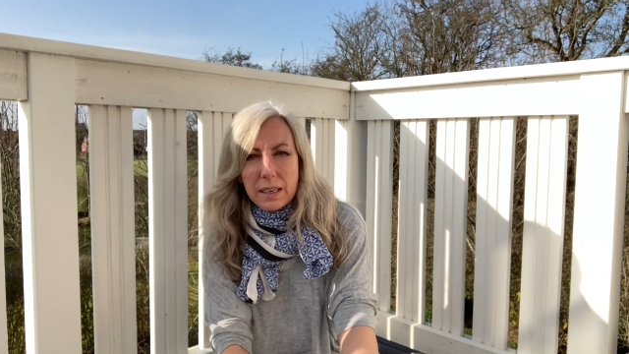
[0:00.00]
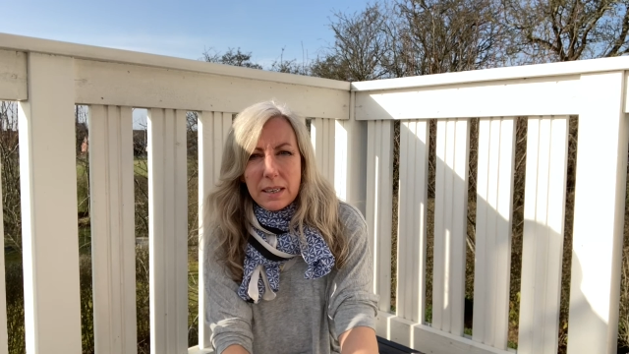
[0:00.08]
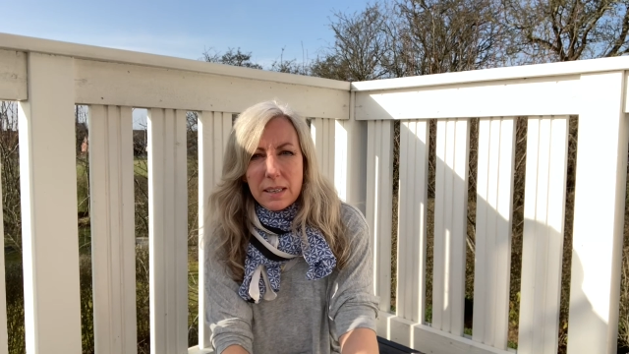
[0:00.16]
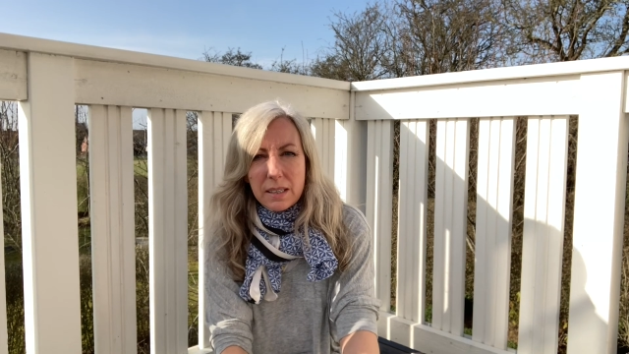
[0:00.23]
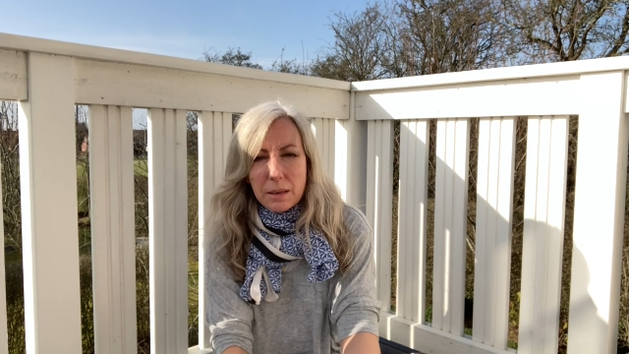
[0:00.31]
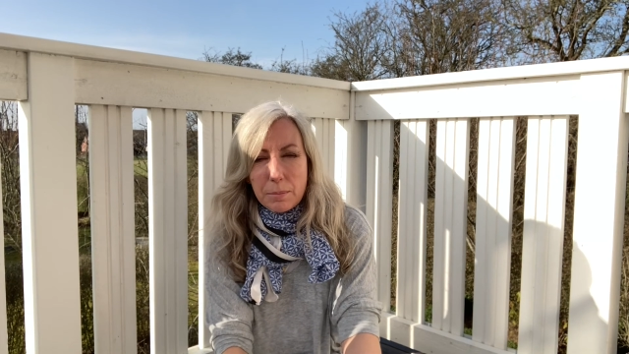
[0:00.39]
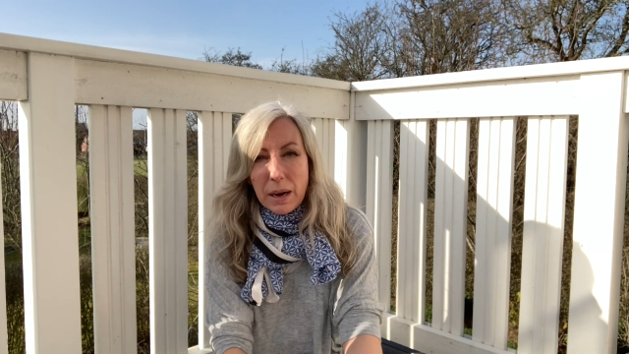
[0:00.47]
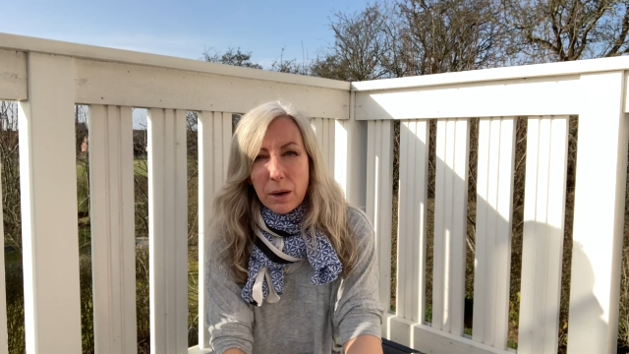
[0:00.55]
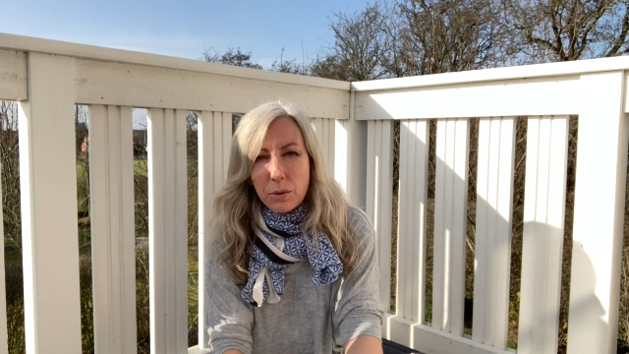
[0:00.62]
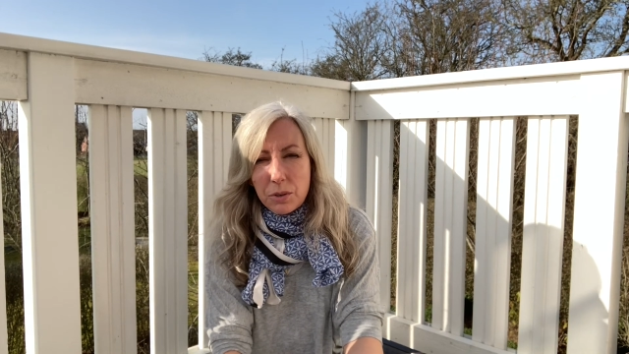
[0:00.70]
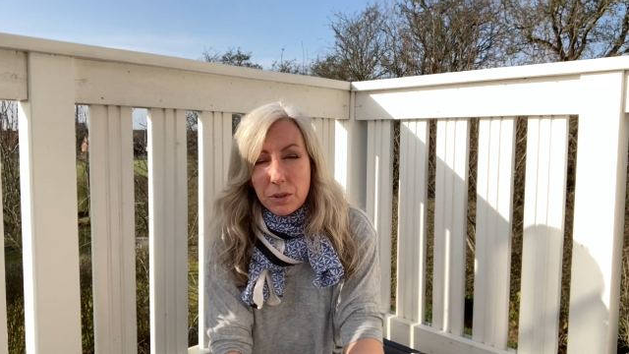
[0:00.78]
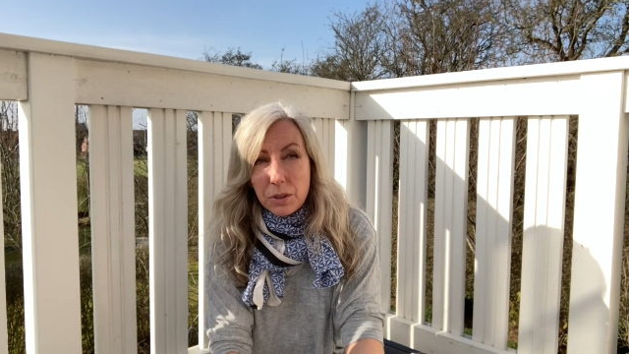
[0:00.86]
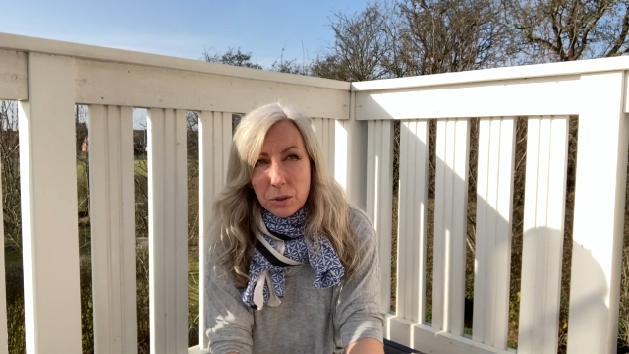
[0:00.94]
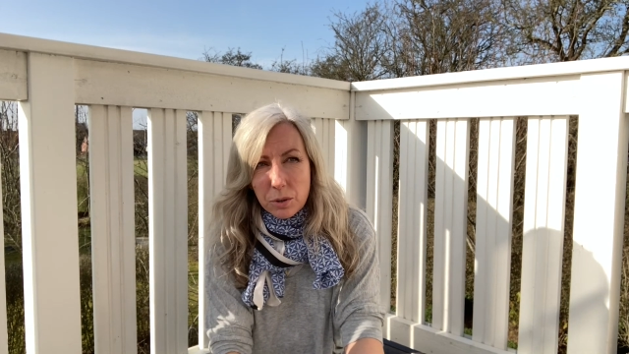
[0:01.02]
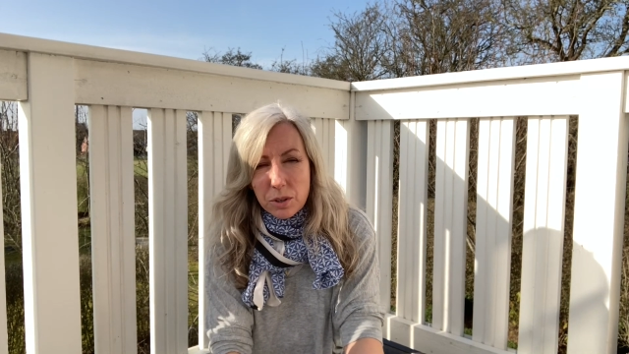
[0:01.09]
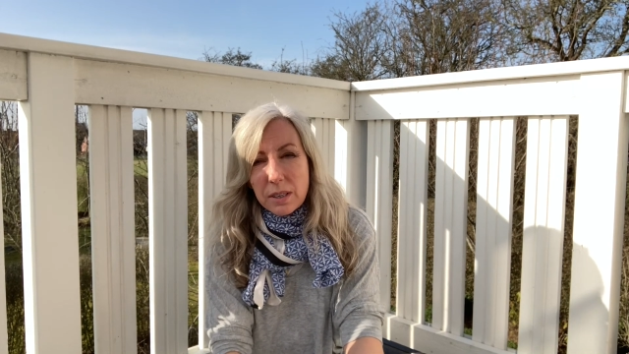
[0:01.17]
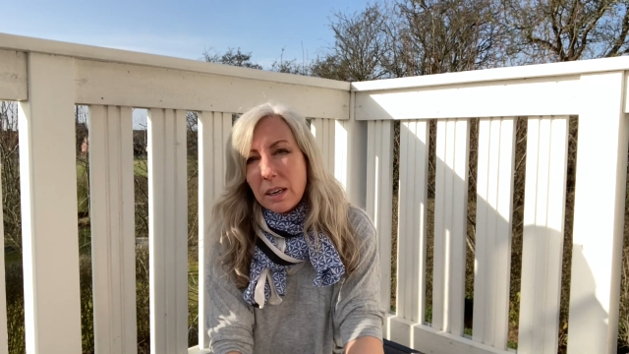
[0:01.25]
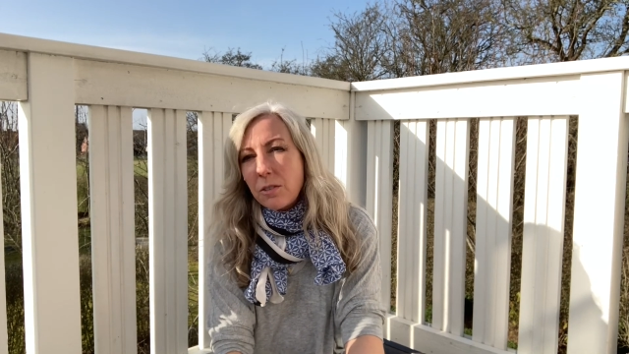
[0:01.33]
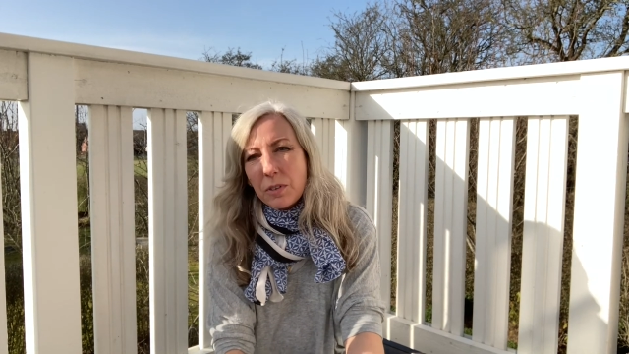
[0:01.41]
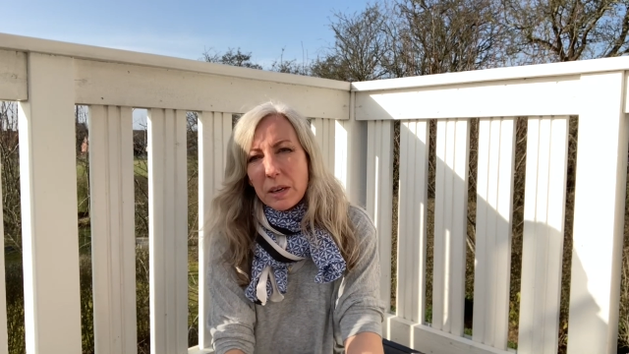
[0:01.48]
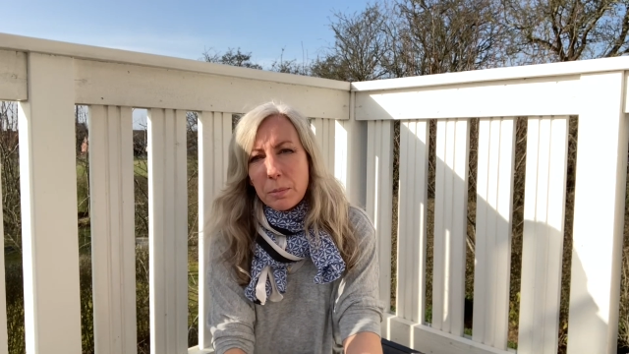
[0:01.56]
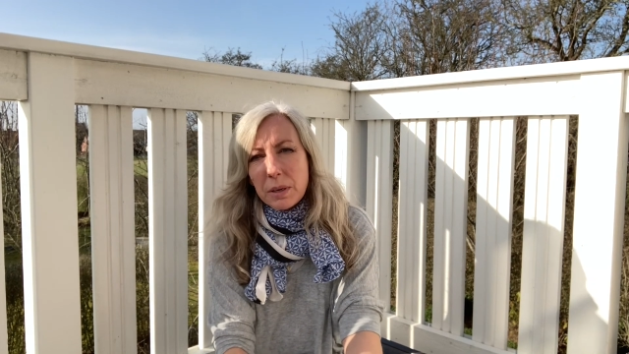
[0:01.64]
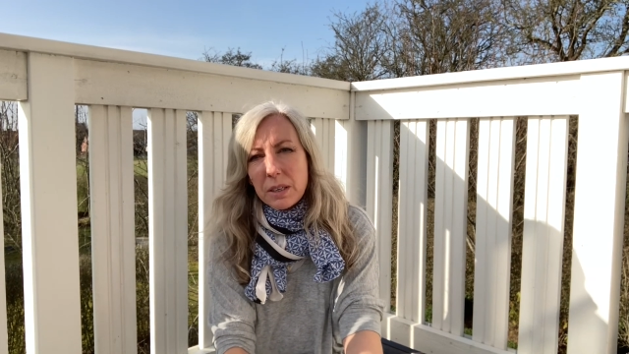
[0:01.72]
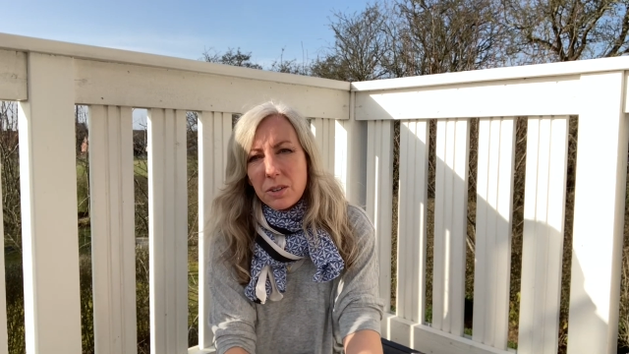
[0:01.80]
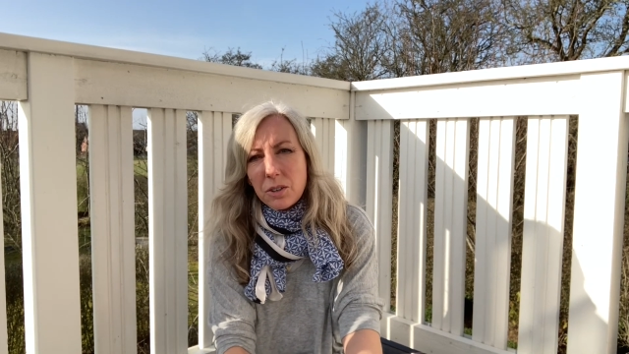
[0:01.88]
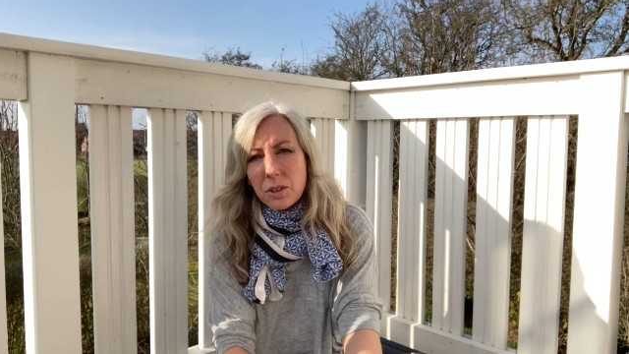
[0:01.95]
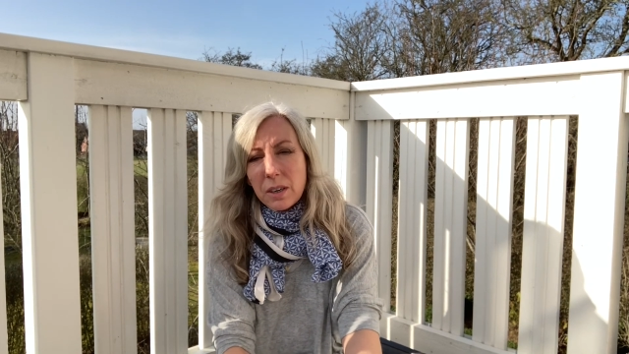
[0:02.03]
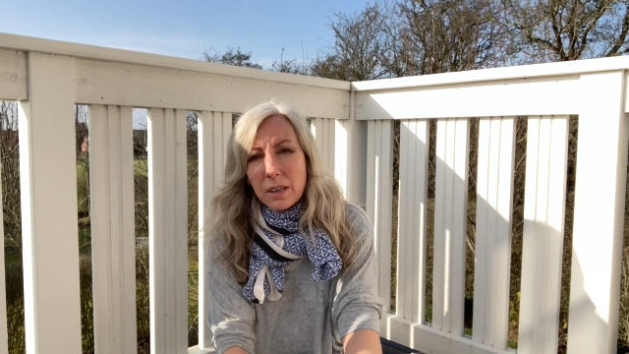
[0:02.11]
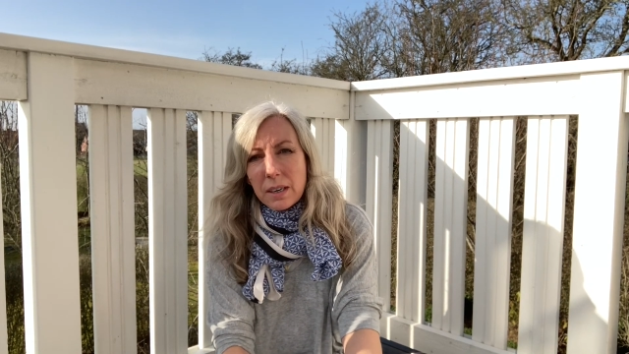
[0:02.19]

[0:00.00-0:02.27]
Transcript: is about your self-image.